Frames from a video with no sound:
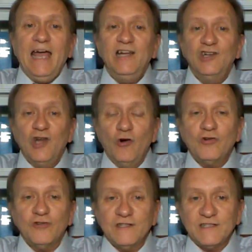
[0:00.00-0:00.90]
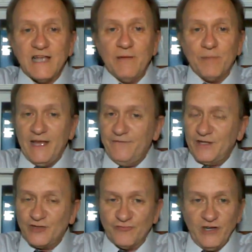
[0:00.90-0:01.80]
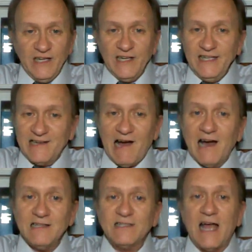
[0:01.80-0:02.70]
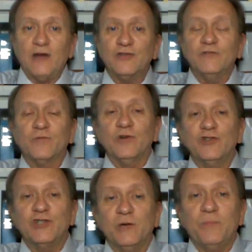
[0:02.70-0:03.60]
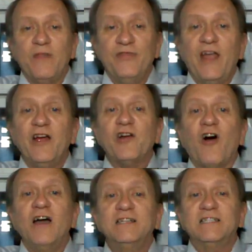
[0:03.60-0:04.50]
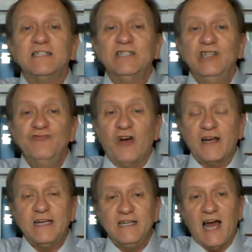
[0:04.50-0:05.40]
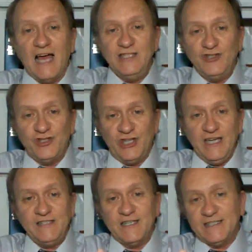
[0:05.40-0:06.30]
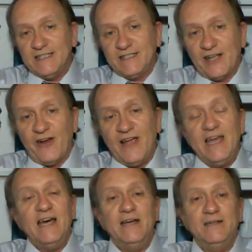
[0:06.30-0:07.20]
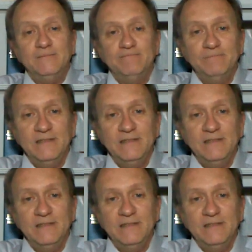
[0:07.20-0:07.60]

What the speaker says: A local assembly, if it's really God's house of worship, they're going to recognize Jesus is their head.